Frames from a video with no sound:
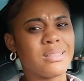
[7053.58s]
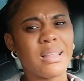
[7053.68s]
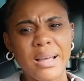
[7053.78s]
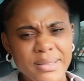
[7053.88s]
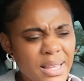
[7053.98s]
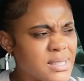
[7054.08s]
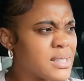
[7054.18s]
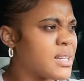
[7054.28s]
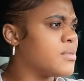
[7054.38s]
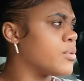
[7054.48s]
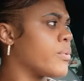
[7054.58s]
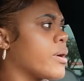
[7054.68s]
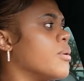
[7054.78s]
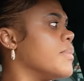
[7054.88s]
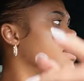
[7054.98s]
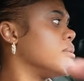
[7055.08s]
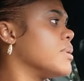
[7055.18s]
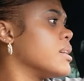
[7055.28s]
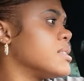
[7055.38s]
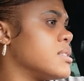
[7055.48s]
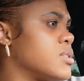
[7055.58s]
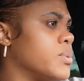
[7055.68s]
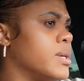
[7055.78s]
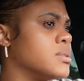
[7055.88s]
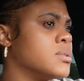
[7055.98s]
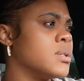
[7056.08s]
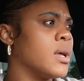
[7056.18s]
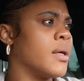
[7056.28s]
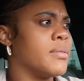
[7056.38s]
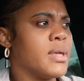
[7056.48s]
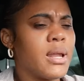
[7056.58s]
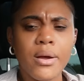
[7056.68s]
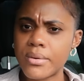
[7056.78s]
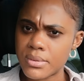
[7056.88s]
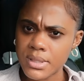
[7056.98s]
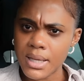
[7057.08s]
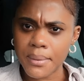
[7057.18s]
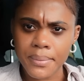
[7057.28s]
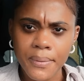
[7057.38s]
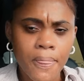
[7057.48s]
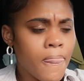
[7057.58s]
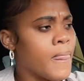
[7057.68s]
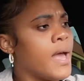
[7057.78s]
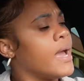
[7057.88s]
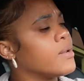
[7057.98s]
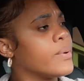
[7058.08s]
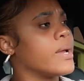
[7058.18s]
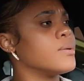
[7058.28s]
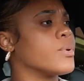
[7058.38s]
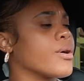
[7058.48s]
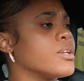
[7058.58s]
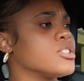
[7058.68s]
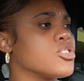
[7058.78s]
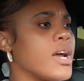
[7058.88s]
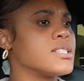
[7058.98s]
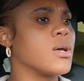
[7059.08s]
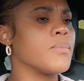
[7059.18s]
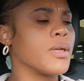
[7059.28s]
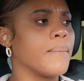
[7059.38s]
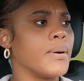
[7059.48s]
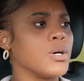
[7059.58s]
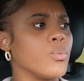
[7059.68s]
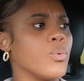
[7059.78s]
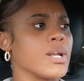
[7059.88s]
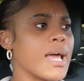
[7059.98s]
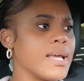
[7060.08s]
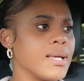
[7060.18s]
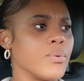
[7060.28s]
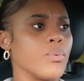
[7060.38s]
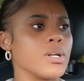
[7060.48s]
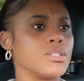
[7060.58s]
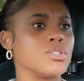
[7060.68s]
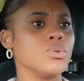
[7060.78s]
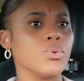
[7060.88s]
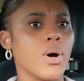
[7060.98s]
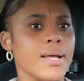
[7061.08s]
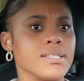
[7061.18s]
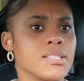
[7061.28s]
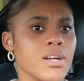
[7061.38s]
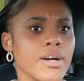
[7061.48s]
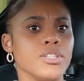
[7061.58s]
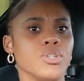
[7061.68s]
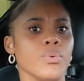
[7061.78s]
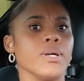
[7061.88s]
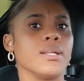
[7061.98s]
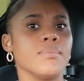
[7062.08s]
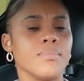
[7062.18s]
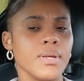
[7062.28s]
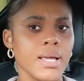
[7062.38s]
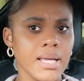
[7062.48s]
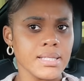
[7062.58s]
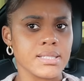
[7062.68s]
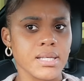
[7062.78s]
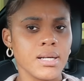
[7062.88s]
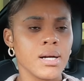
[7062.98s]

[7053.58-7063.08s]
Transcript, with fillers: that, that's not even recommended because it's sweet they're not gonna sleep anyway we're gonna try something but what I want to do and start doing is